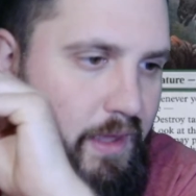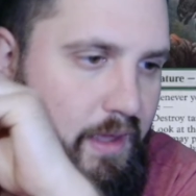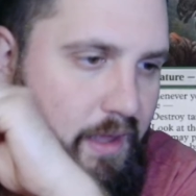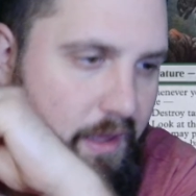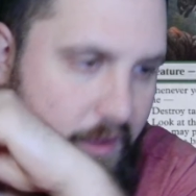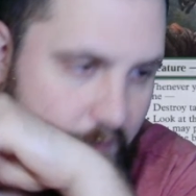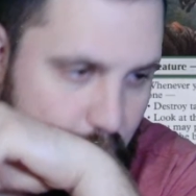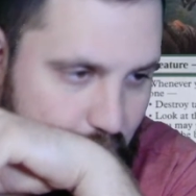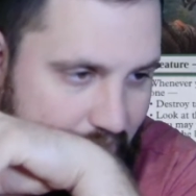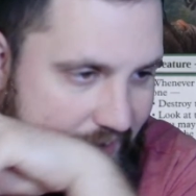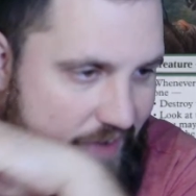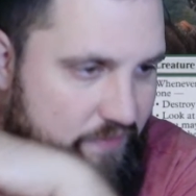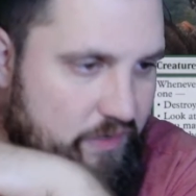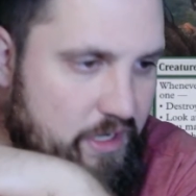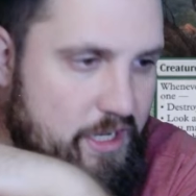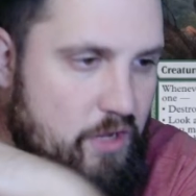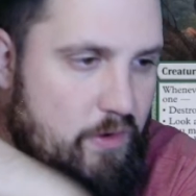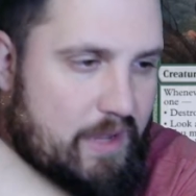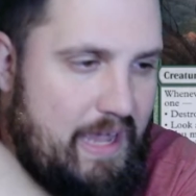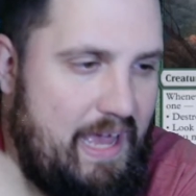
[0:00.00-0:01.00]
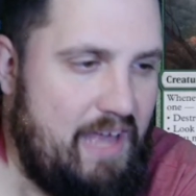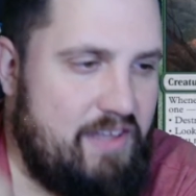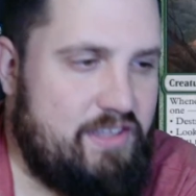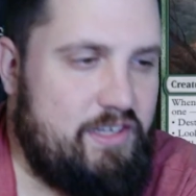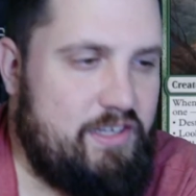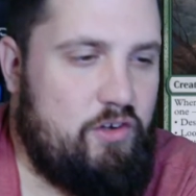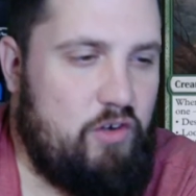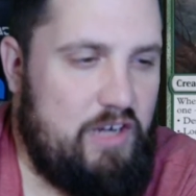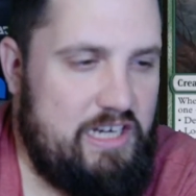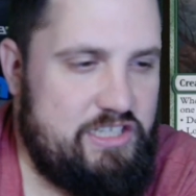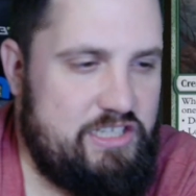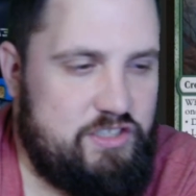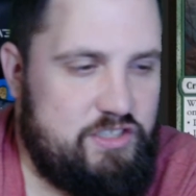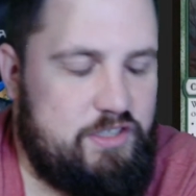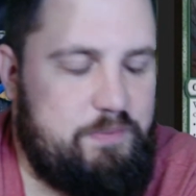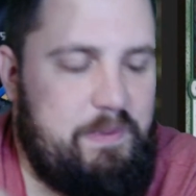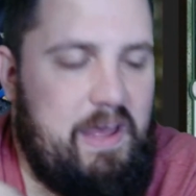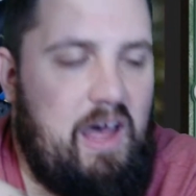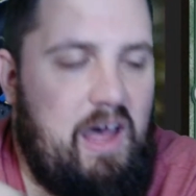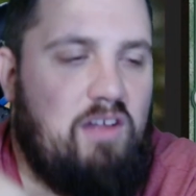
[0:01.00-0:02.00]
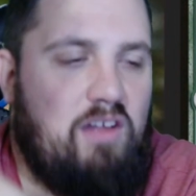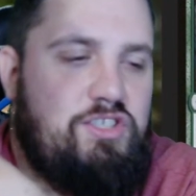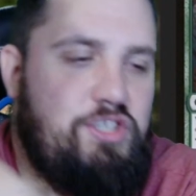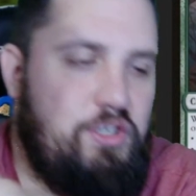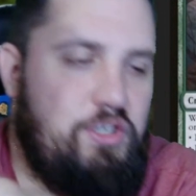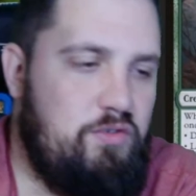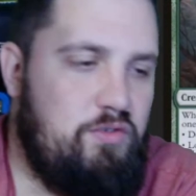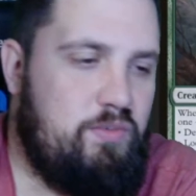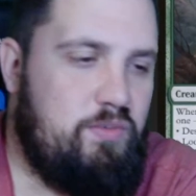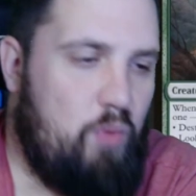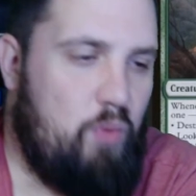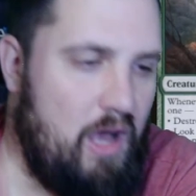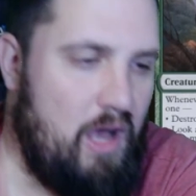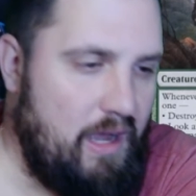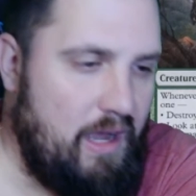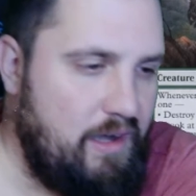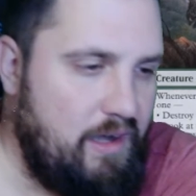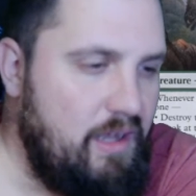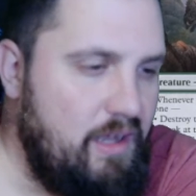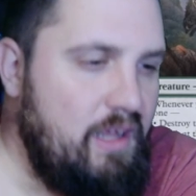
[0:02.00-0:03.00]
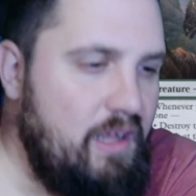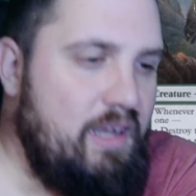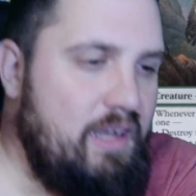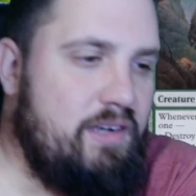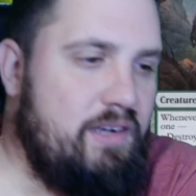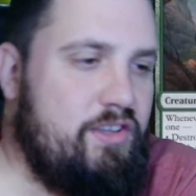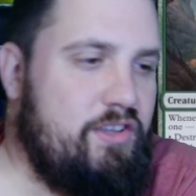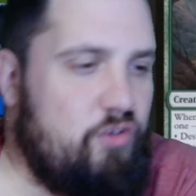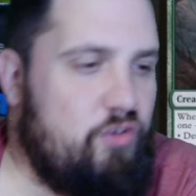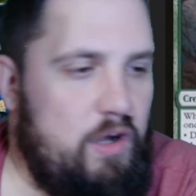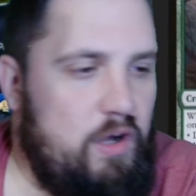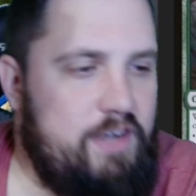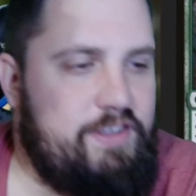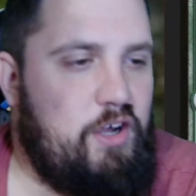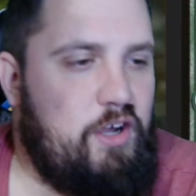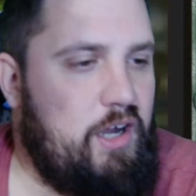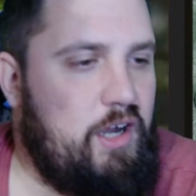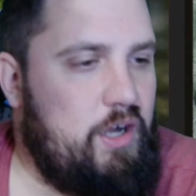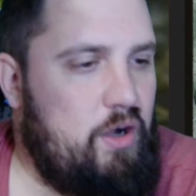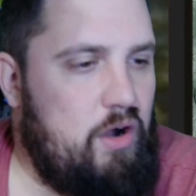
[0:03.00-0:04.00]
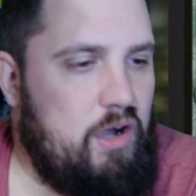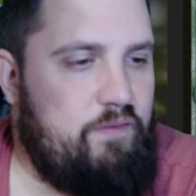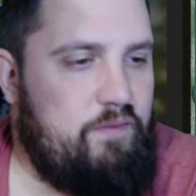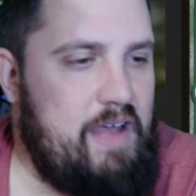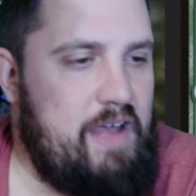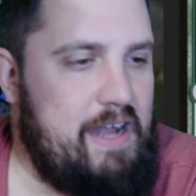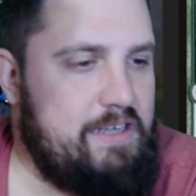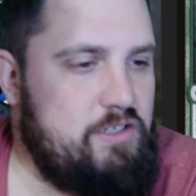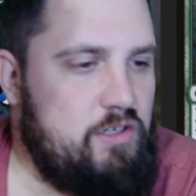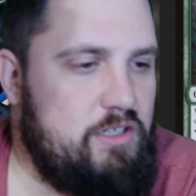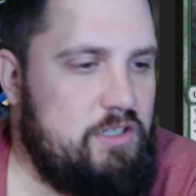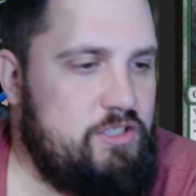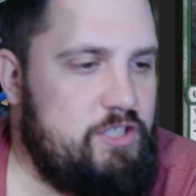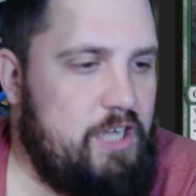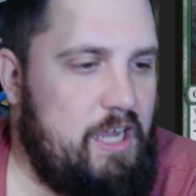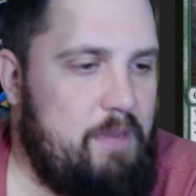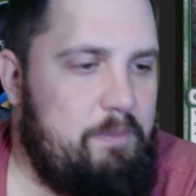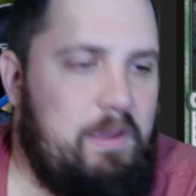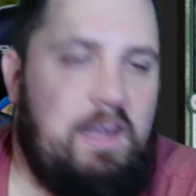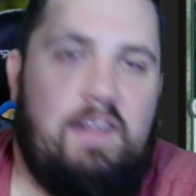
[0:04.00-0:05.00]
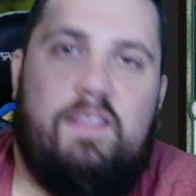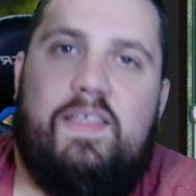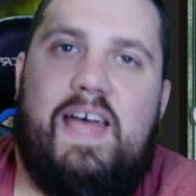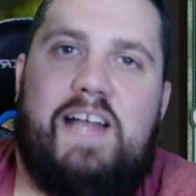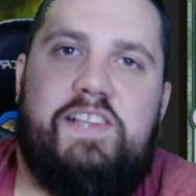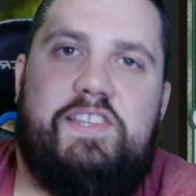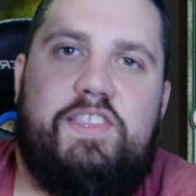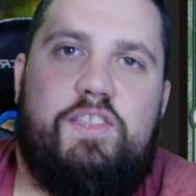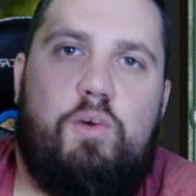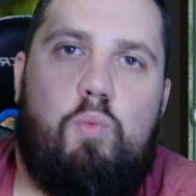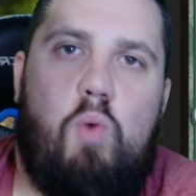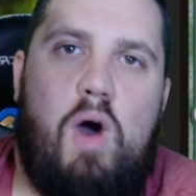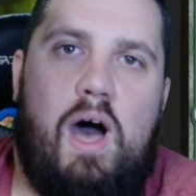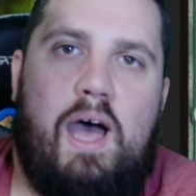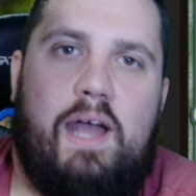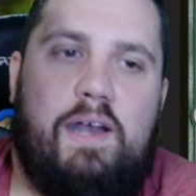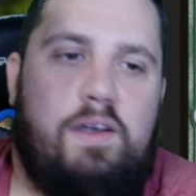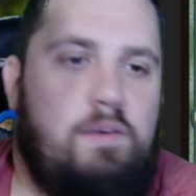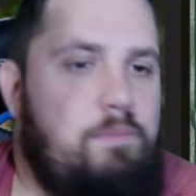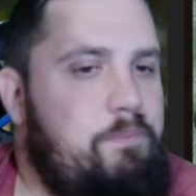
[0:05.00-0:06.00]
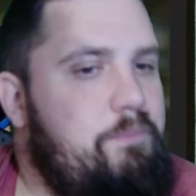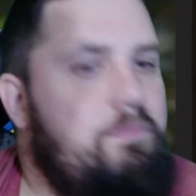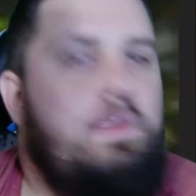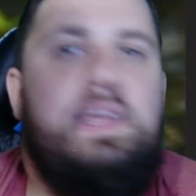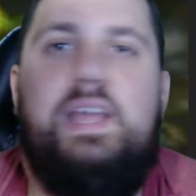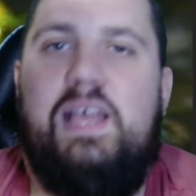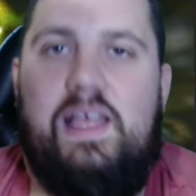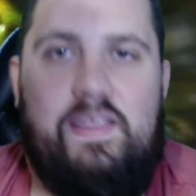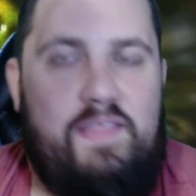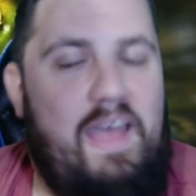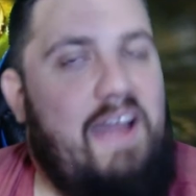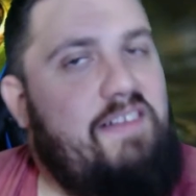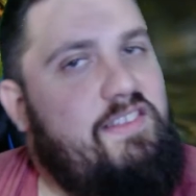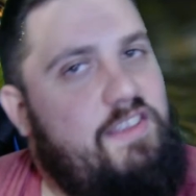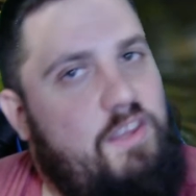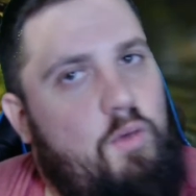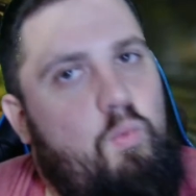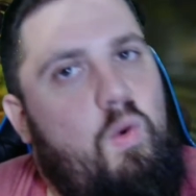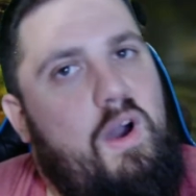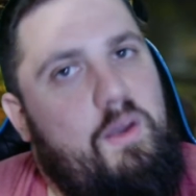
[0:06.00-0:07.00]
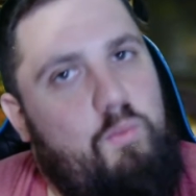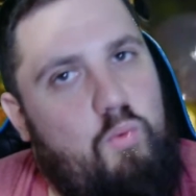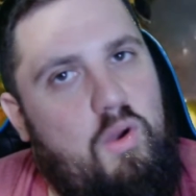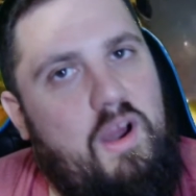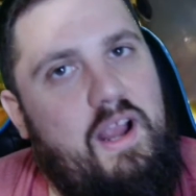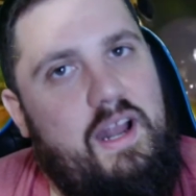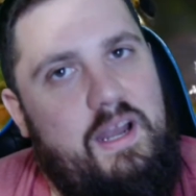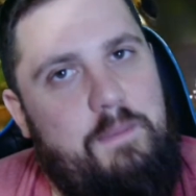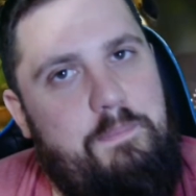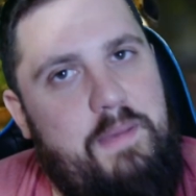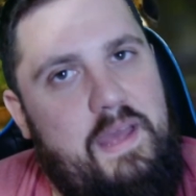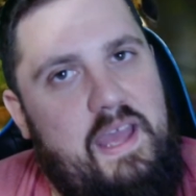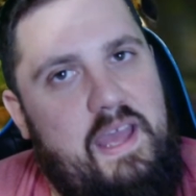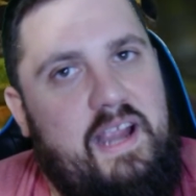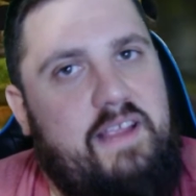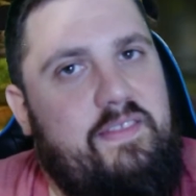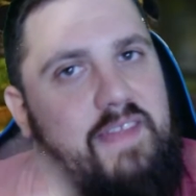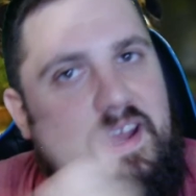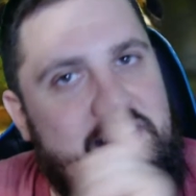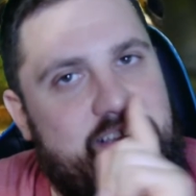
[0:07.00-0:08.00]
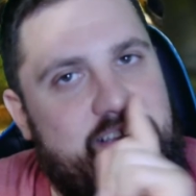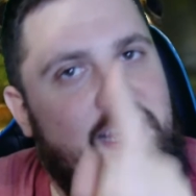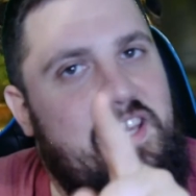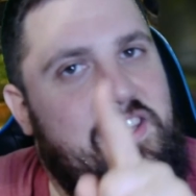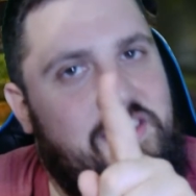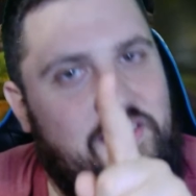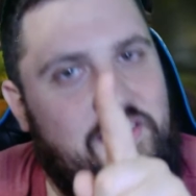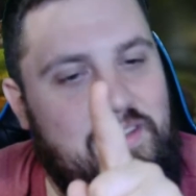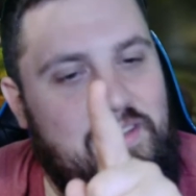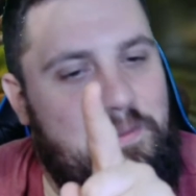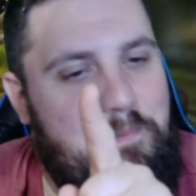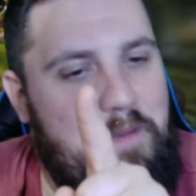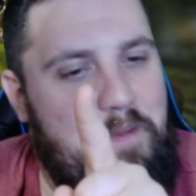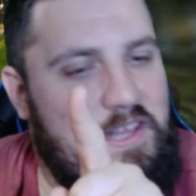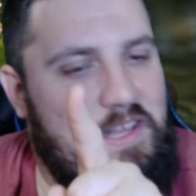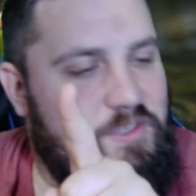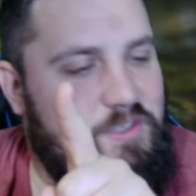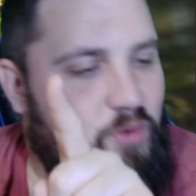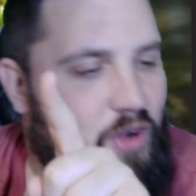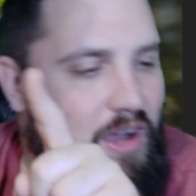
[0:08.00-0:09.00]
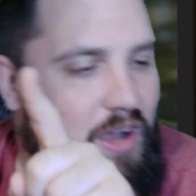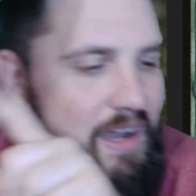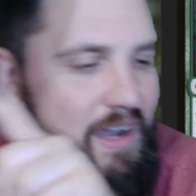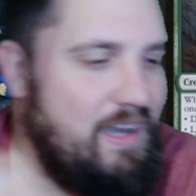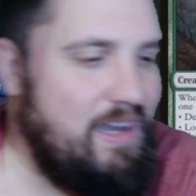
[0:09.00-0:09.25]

Whenever you cast a creature spell, choose one. Destroy target artifact or enchantment. That's the one. That's the one we're gonna pick. That's easily the best one.